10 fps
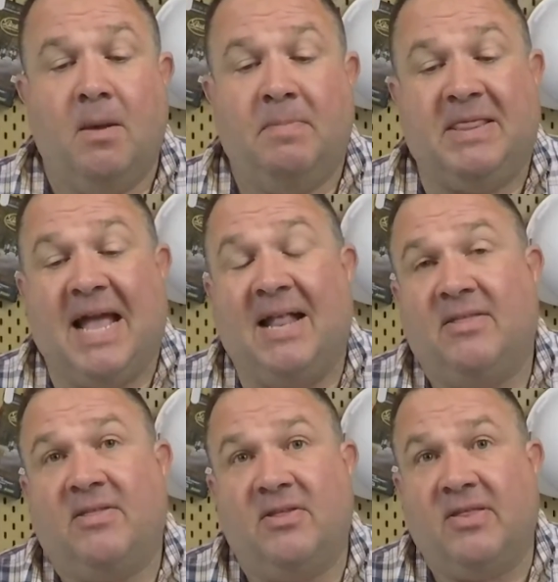But
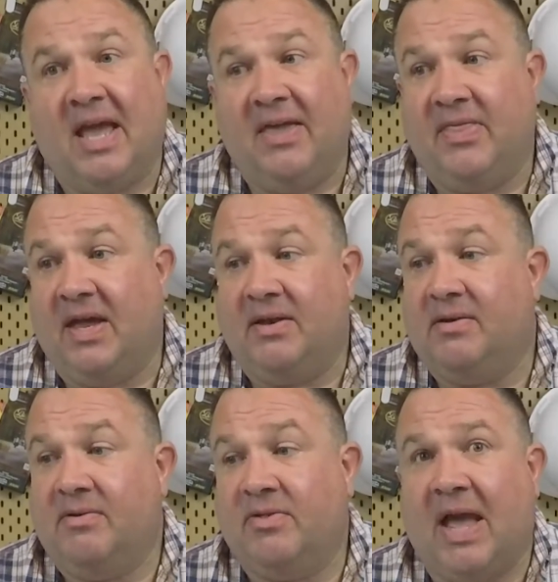that's to say that
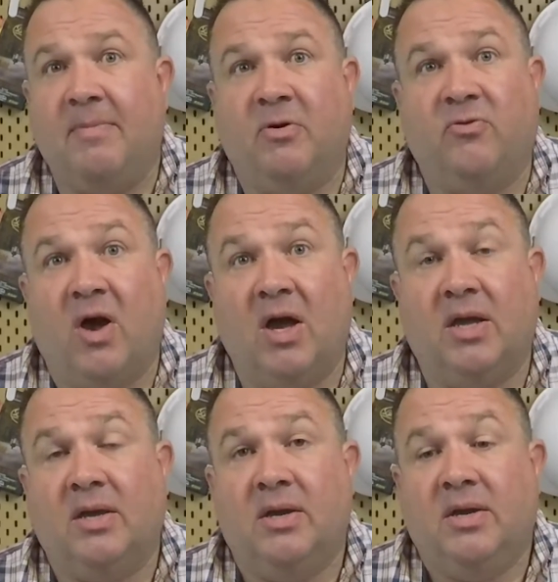
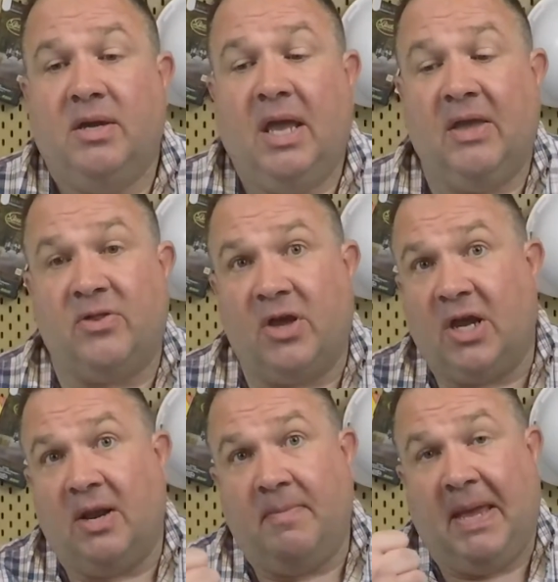Cybertruck isn't
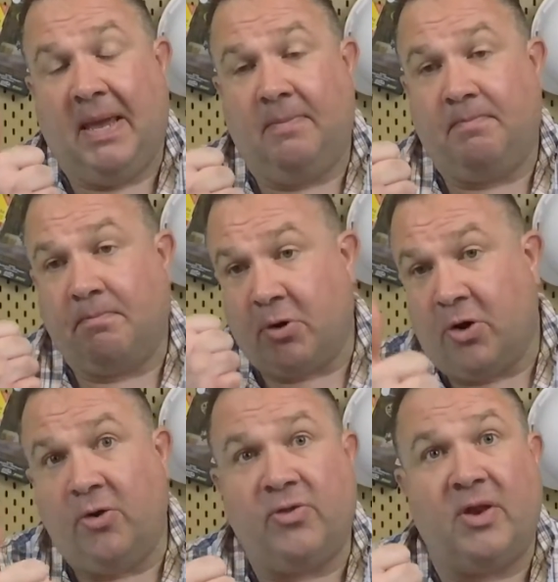going to be
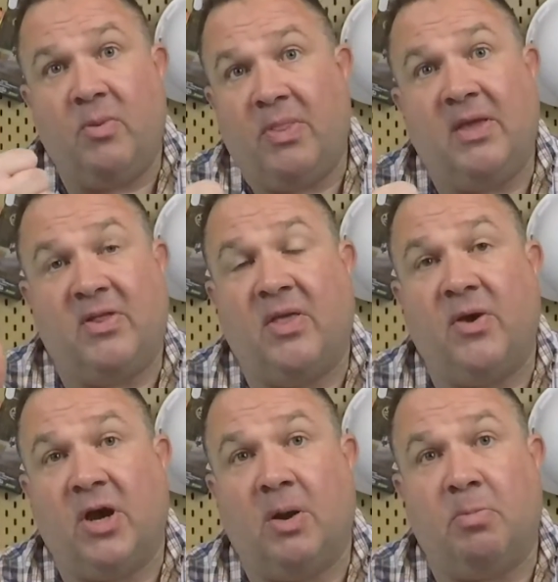producing when they say they're
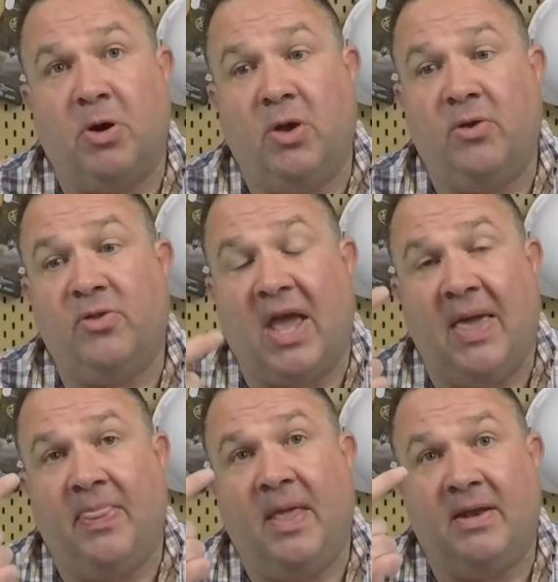going to produce,
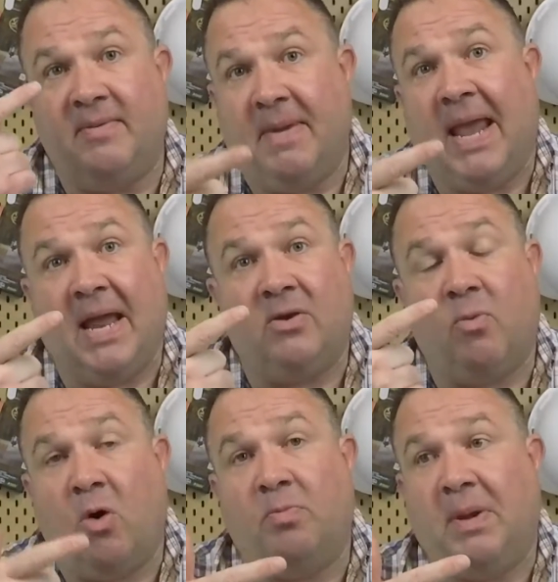and the demand
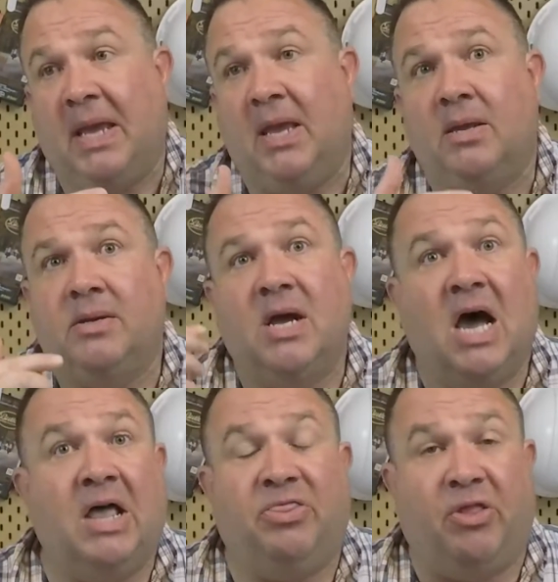won't be
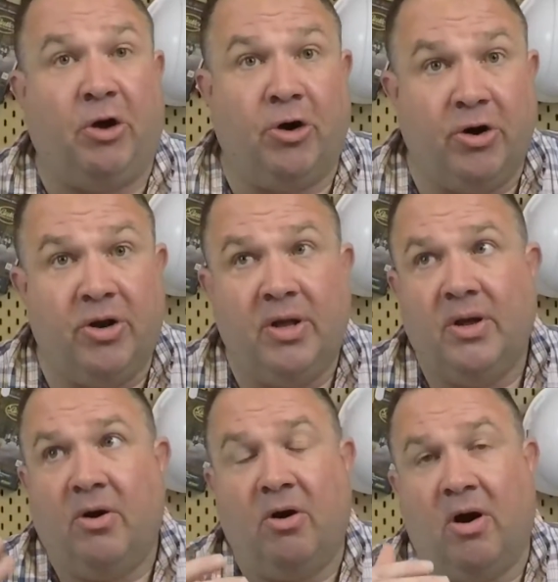a third
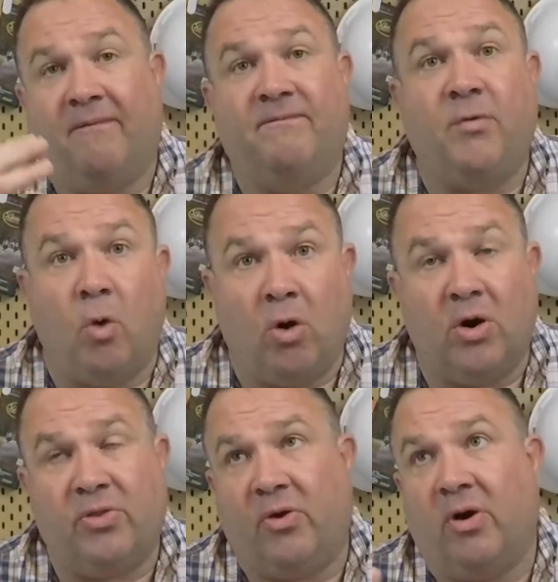or a
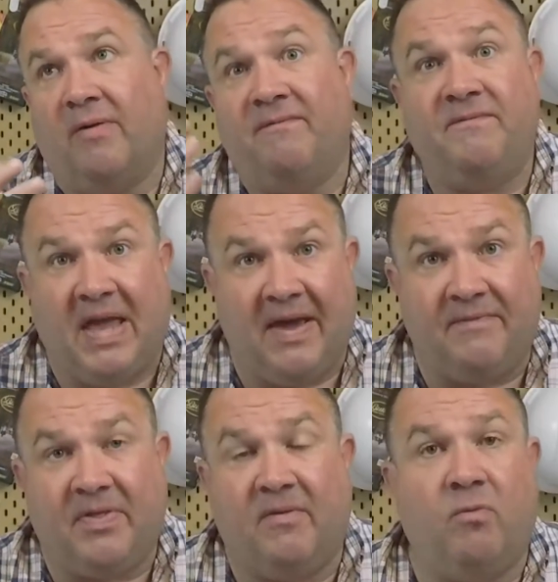fourth or a
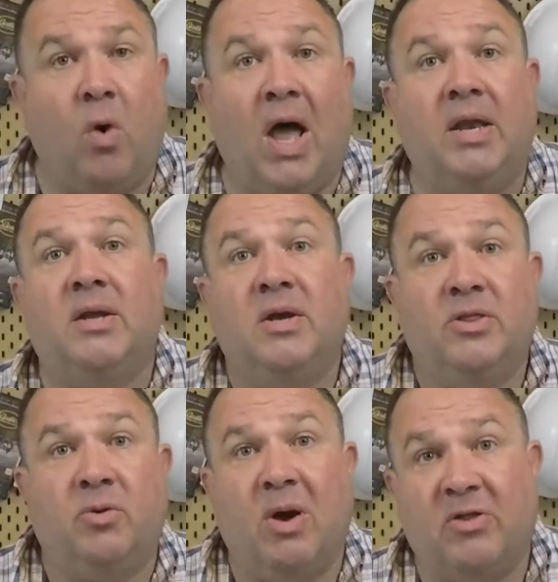fifth of what
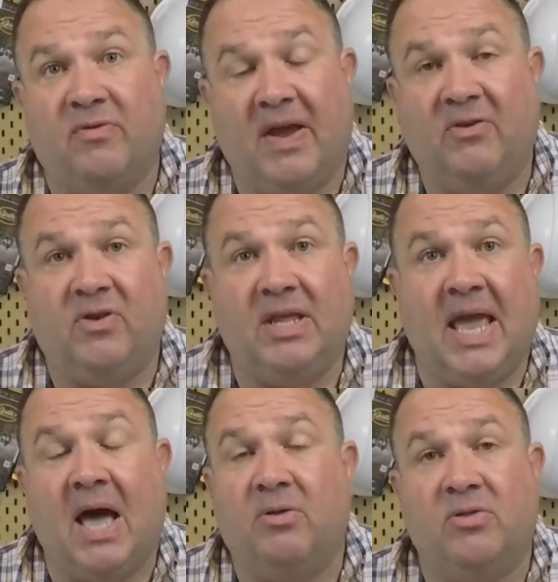the reservation
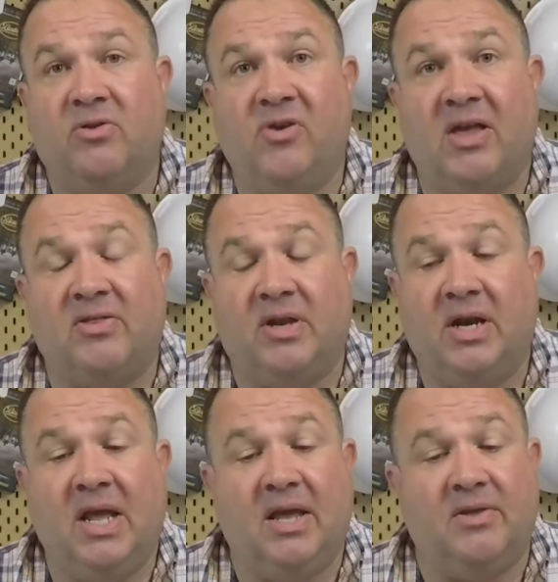count suggests that
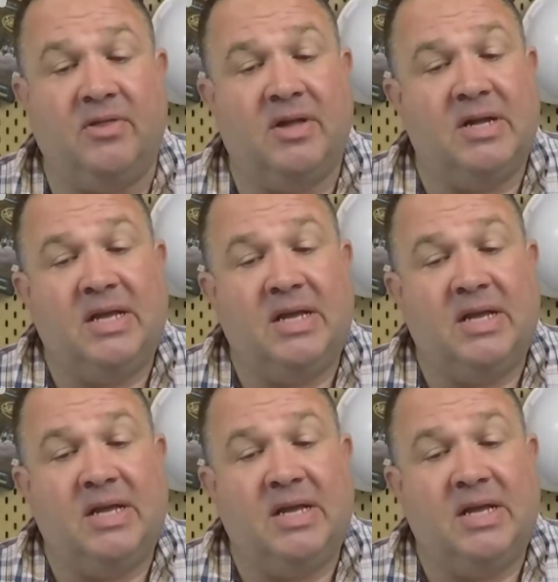it is.